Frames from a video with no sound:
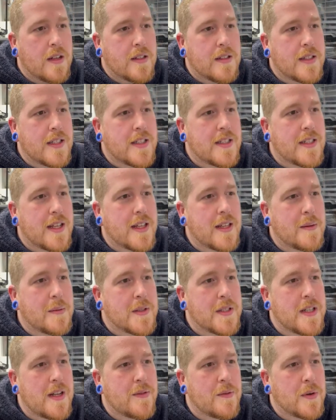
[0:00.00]
Did you say there
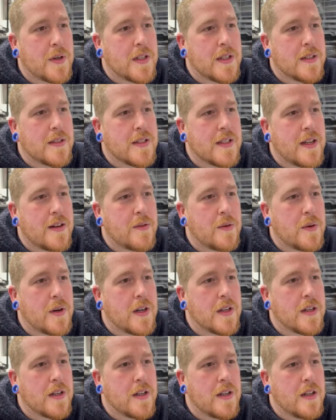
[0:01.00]
was another one? There's another
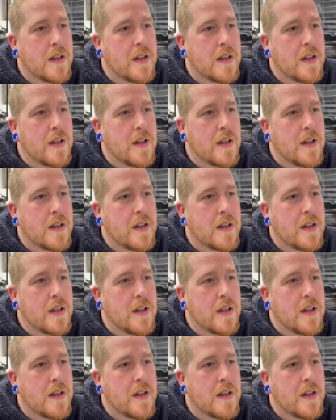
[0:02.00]
one.